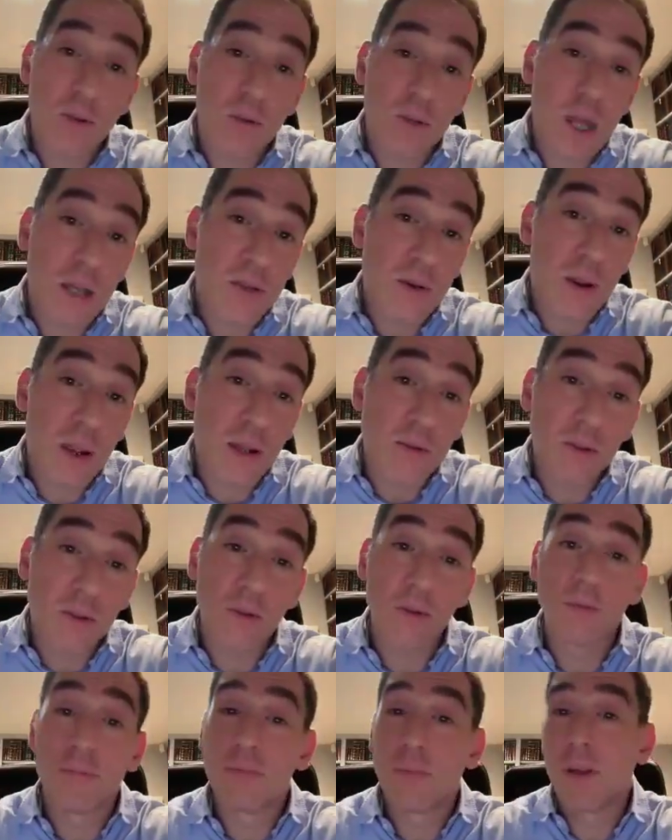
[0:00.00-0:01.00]
So that's your
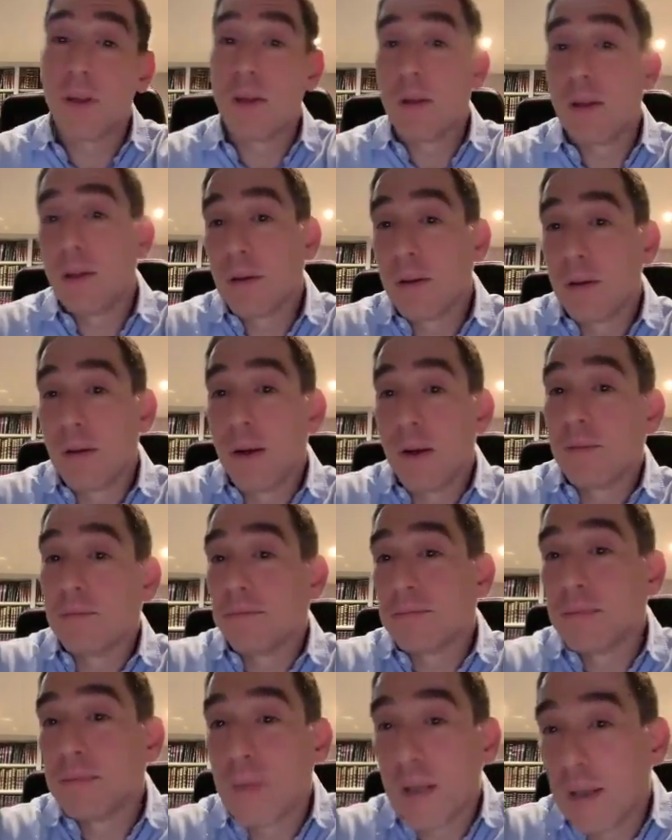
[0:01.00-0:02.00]
answer, right?
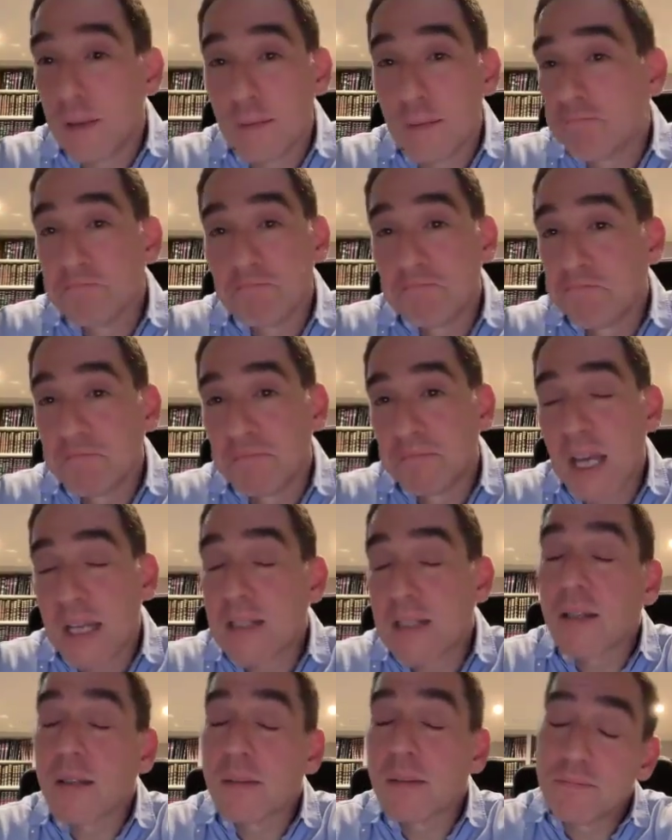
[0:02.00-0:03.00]

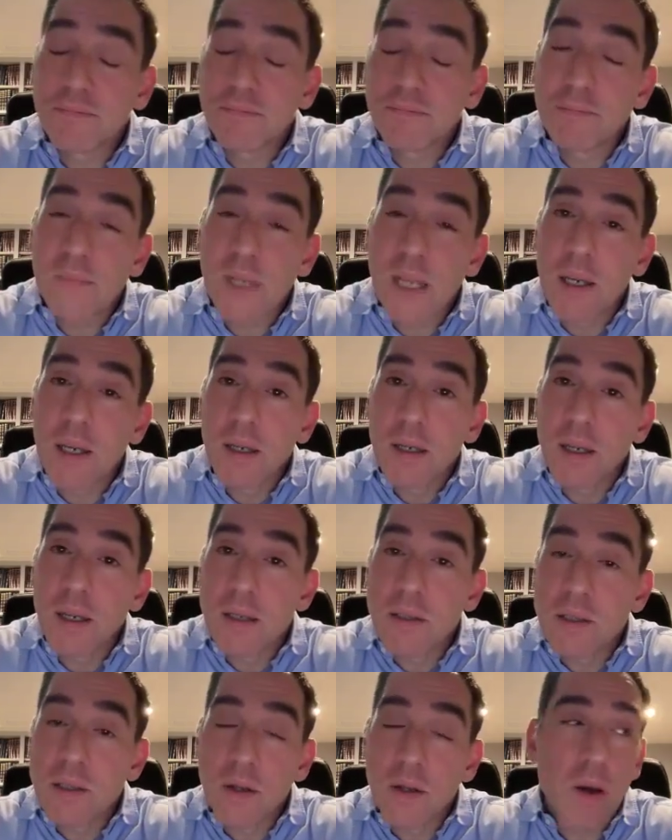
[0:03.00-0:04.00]
That's it.
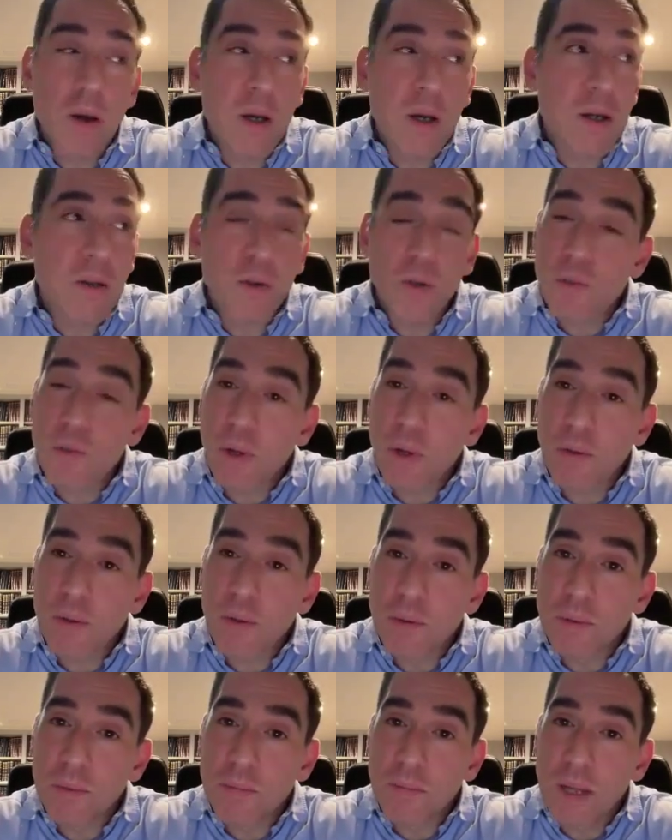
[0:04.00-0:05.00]
It's to know HaKadosh
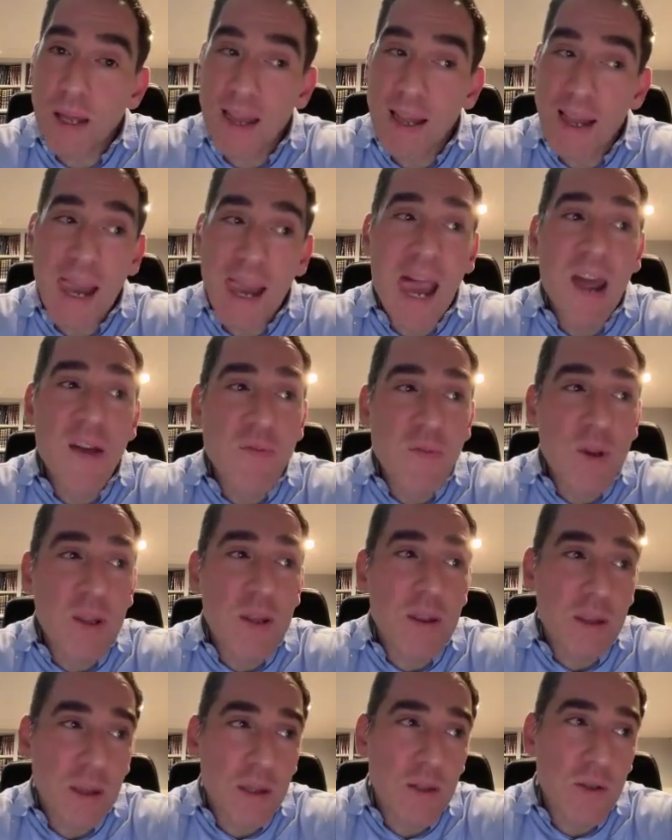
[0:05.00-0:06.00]
Baruch Hu.
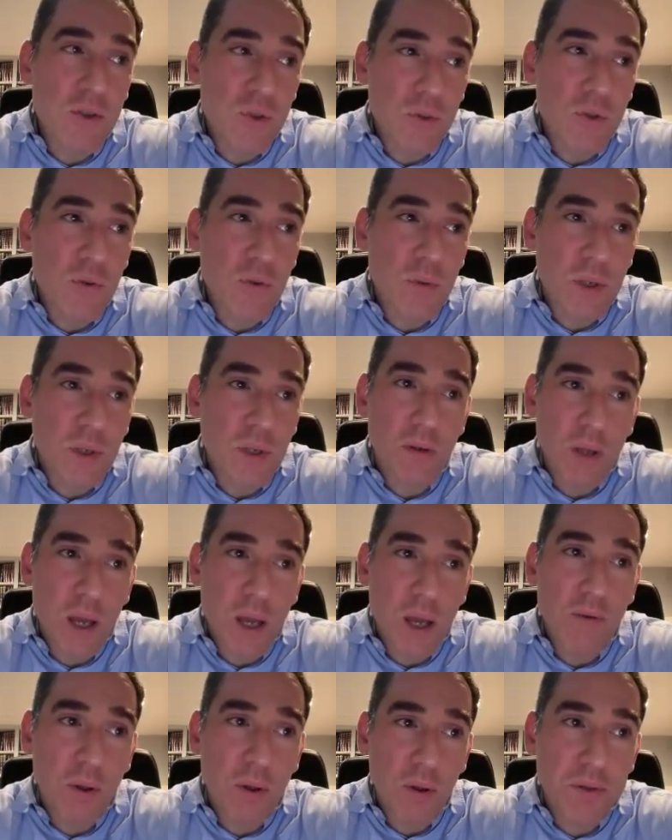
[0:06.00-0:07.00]
Everything that you do in your
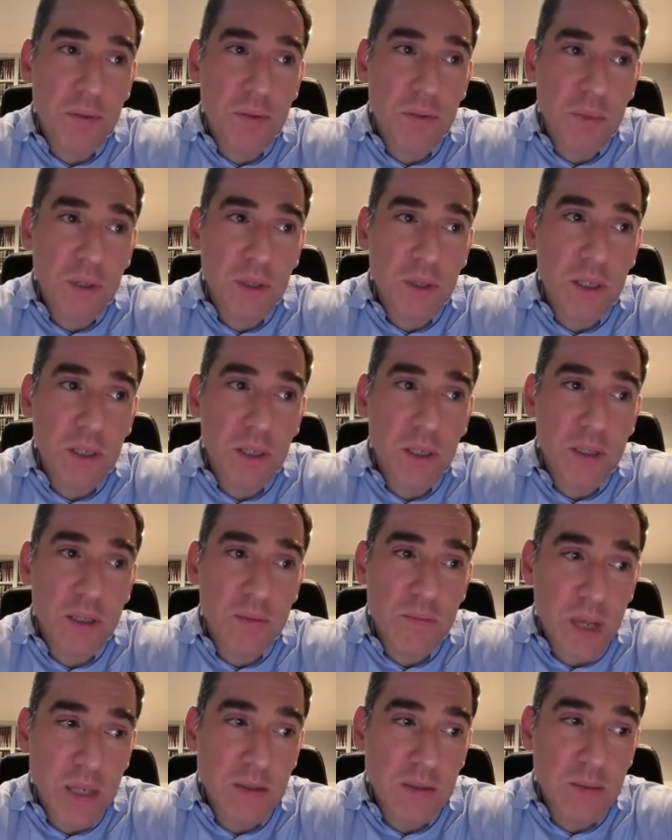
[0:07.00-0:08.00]
life ultimately
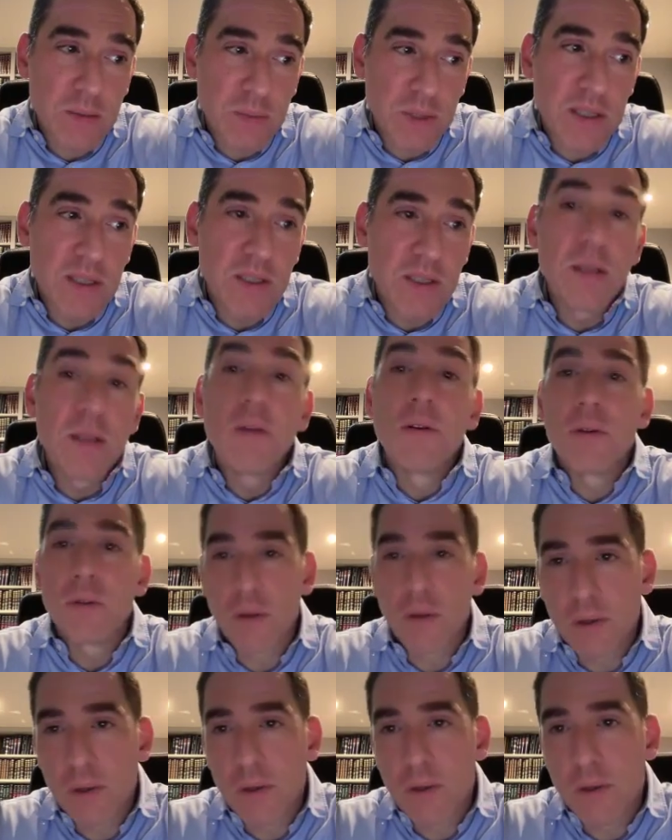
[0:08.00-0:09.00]
is meant to be
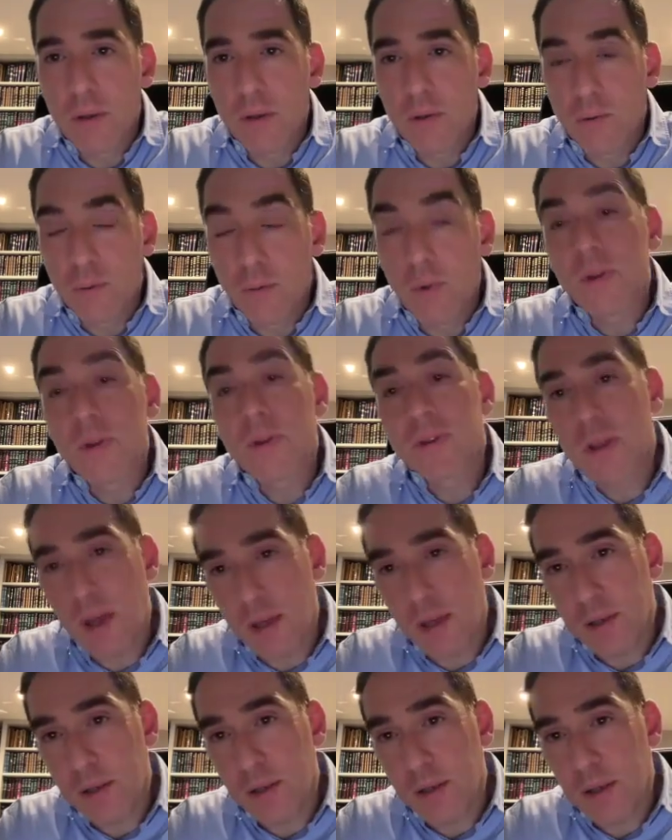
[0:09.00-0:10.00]
geared towards
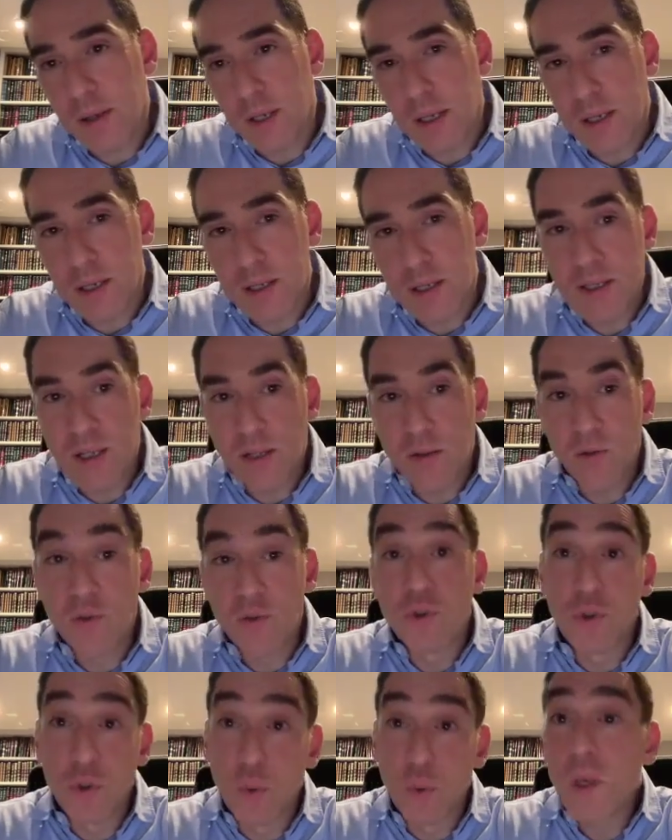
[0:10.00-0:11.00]
that. It is either
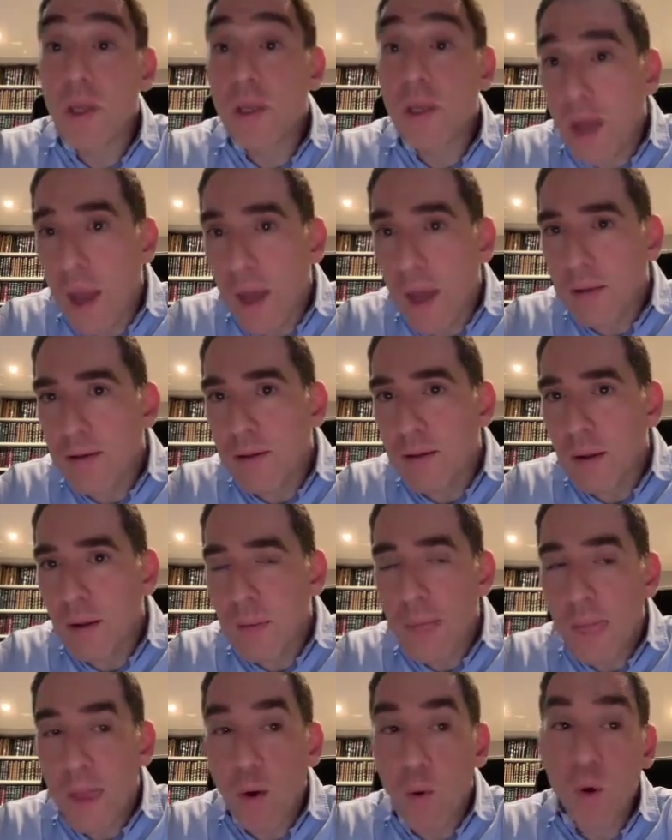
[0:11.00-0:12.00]
doing that
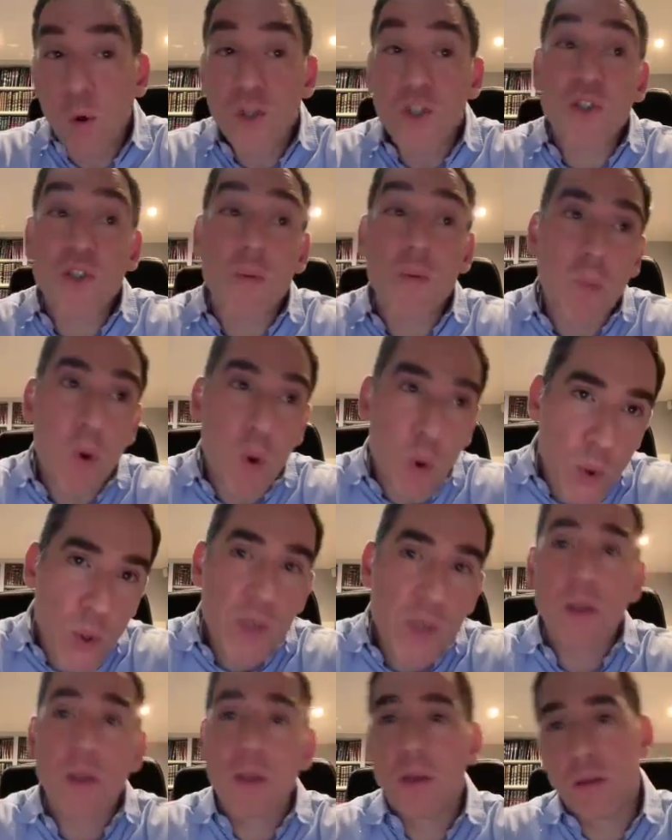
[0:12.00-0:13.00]
or
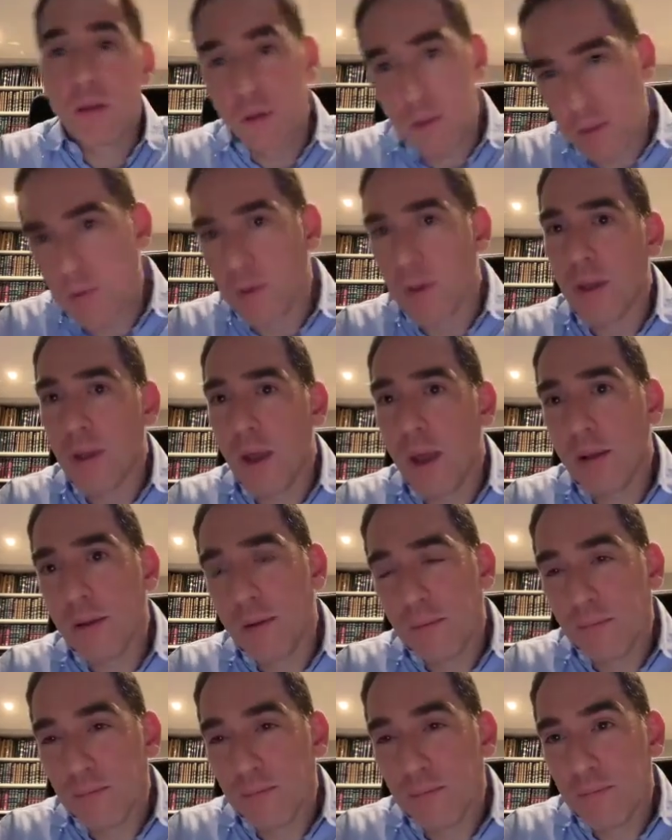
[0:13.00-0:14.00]
supporting doing
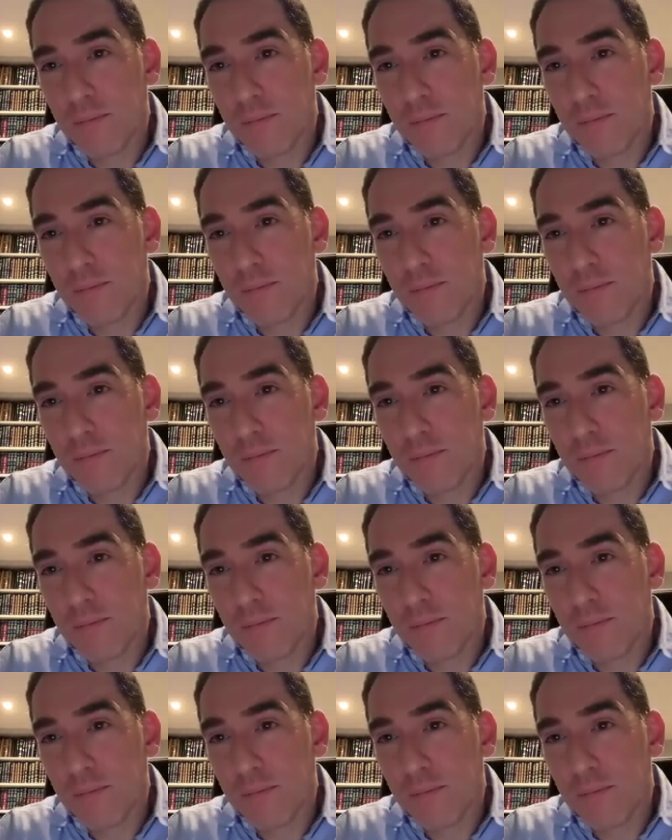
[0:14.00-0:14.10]
that.